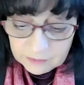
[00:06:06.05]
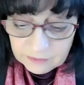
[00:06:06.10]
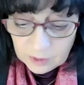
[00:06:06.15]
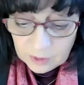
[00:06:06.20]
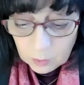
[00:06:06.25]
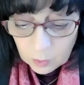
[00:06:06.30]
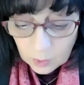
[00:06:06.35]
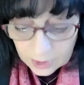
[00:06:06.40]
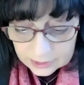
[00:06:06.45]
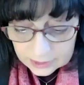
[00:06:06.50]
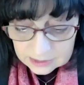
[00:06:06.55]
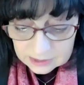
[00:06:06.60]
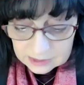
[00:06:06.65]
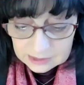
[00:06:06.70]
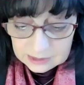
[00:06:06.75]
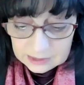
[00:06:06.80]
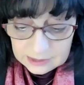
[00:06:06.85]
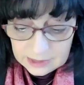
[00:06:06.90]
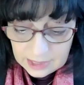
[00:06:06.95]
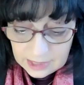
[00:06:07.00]
once
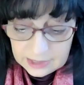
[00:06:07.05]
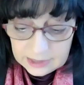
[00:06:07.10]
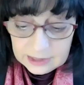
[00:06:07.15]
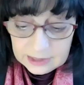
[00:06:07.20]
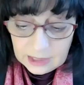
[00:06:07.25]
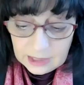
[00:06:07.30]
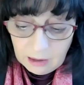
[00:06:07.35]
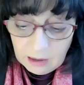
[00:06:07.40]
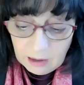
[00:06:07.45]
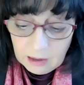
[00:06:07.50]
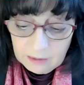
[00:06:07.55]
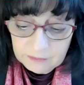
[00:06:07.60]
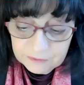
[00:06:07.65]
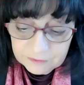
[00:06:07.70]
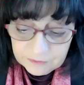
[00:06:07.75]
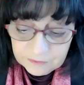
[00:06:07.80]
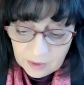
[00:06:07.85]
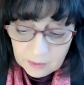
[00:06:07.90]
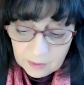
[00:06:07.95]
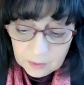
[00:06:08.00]
they are
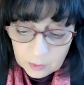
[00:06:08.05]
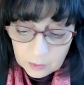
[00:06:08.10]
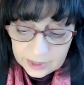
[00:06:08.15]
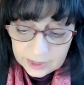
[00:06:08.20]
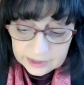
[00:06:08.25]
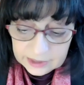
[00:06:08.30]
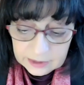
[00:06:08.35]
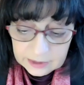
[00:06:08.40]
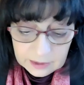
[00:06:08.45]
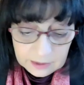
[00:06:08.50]
far away